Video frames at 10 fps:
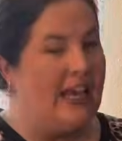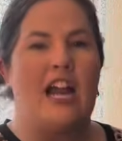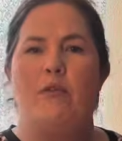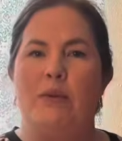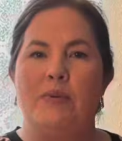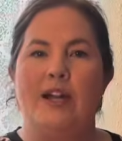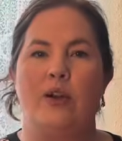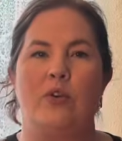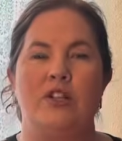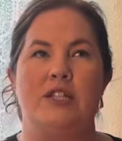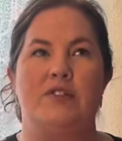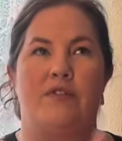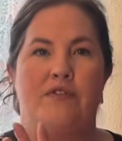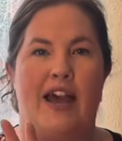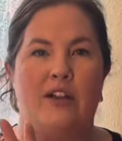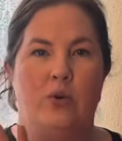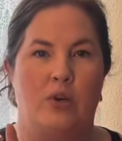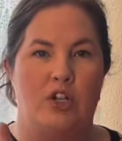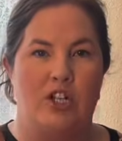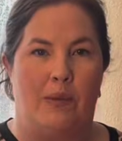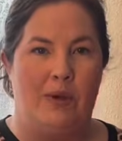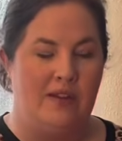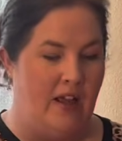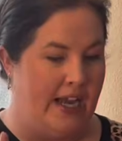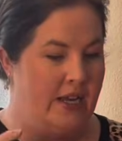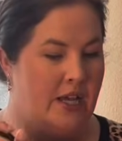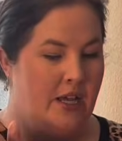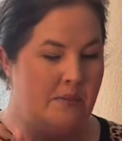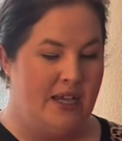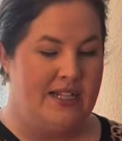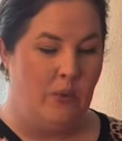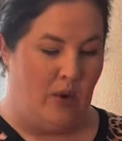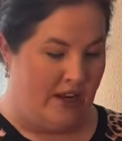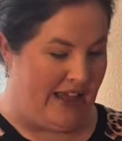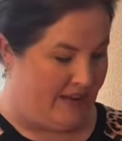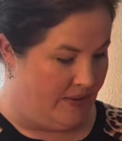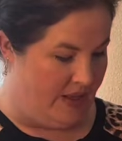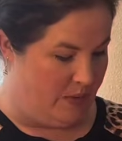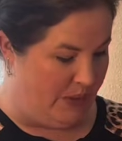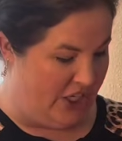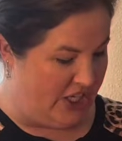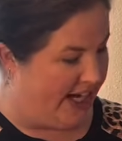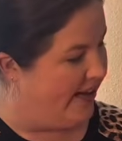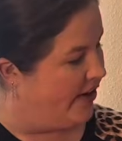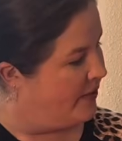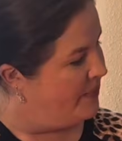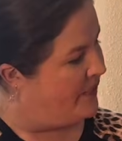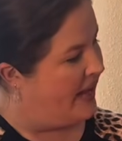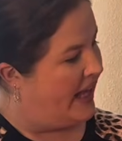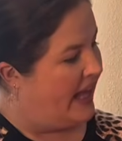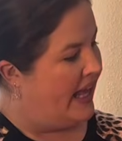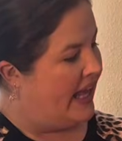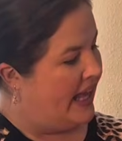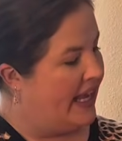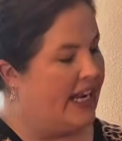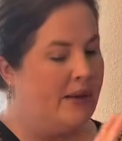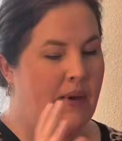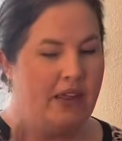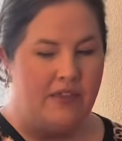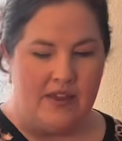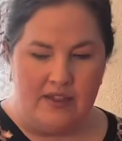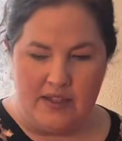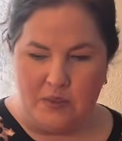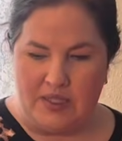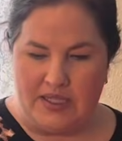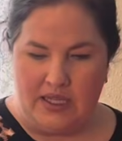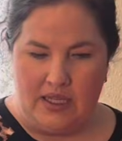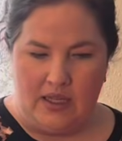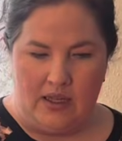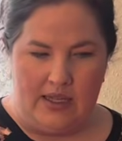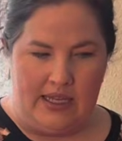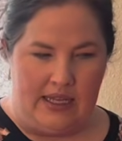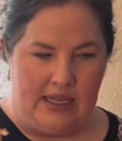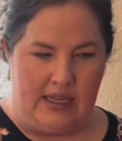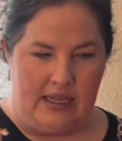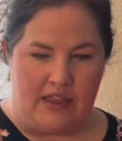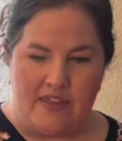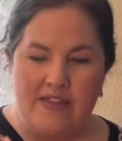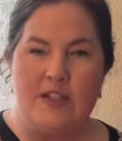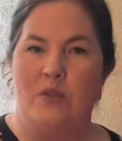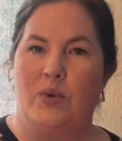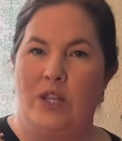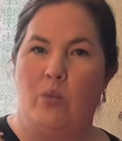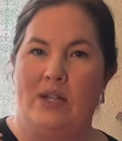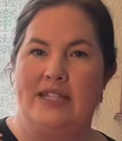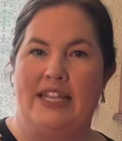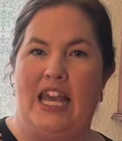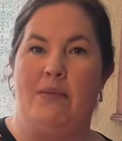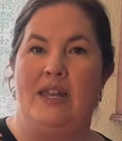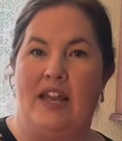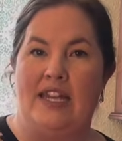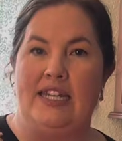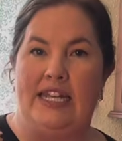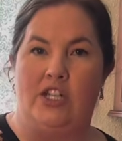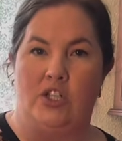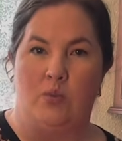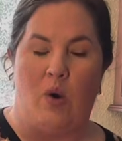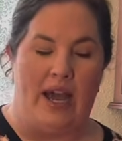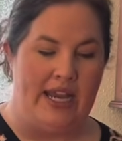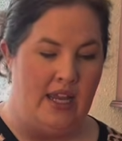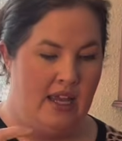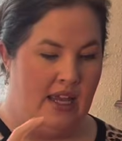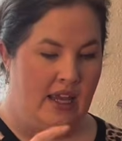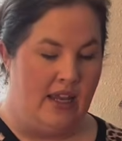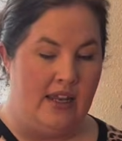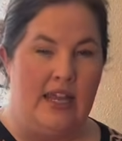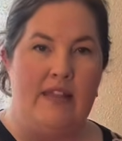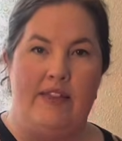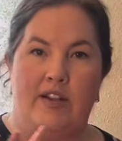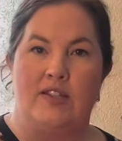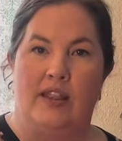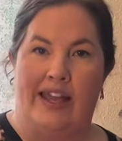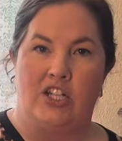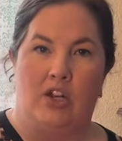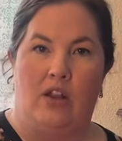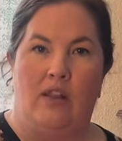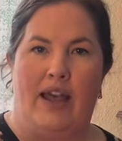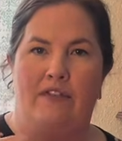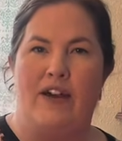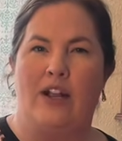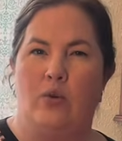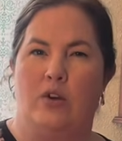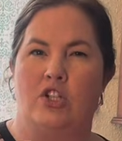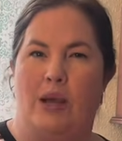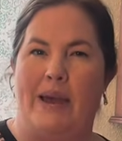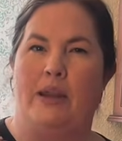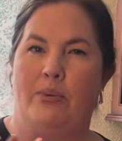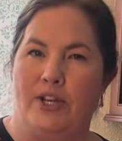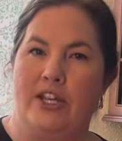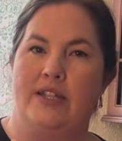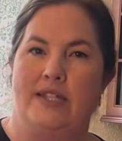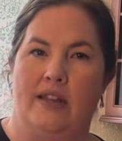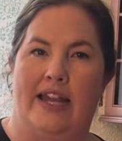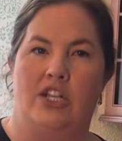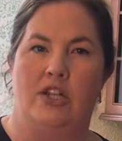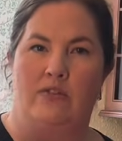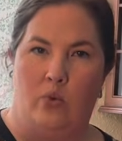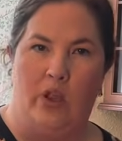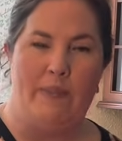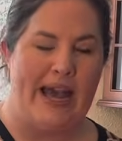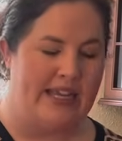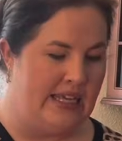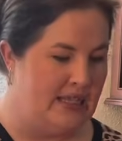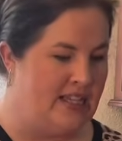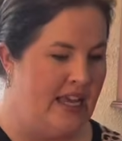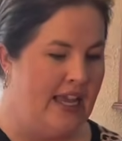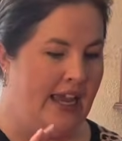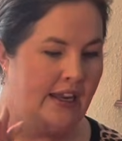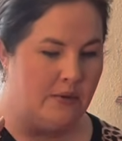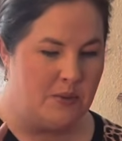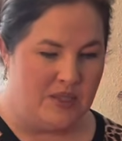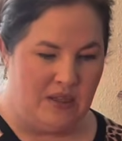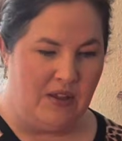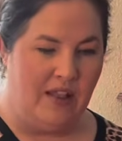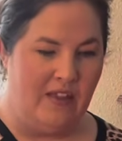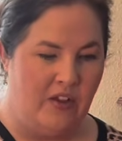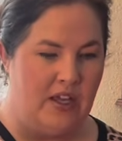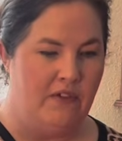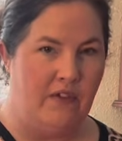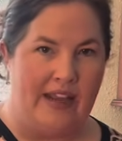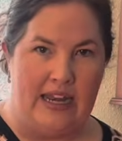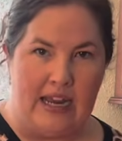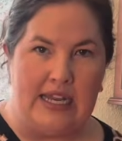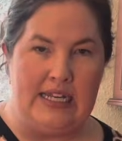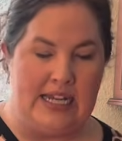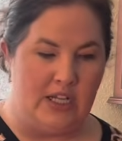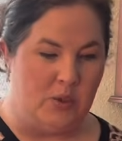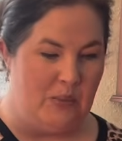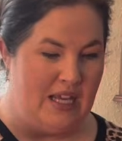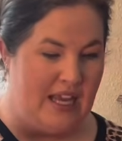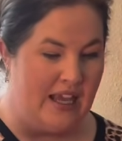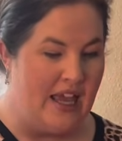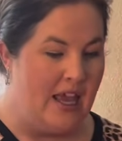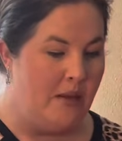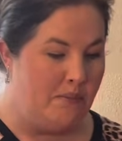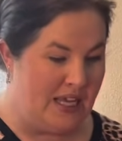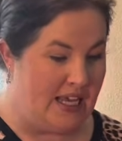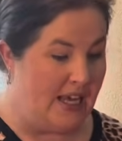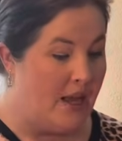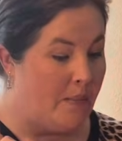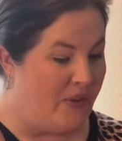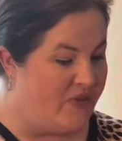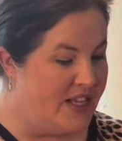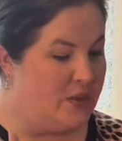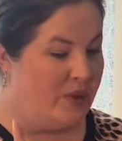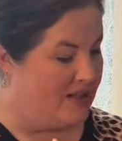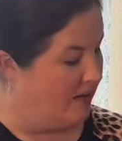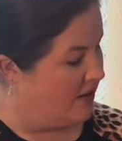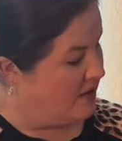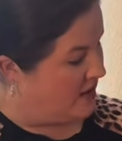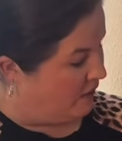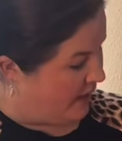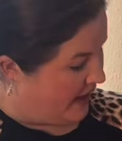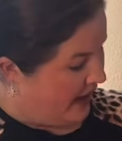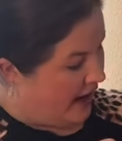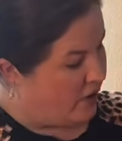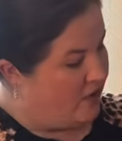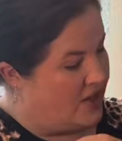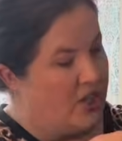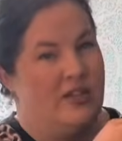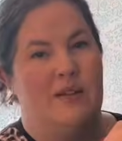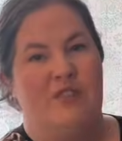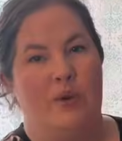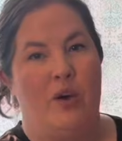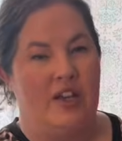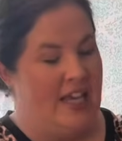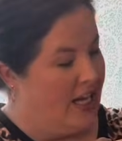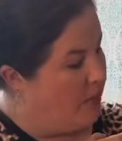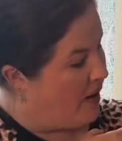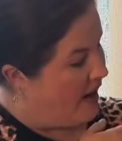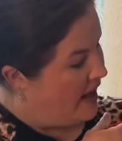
I remember I ordered this from Fat Quarter Shop online because I wanted this peachy color. And I think this is one of the ones that came in 90 inches wide in their selection online. Fat Quarter Shop had a pretty good selection of quilt backings, and I was specifically looking for like a 90-inch Minky. But this one is a little different. I don't know if it shows up very well on camera.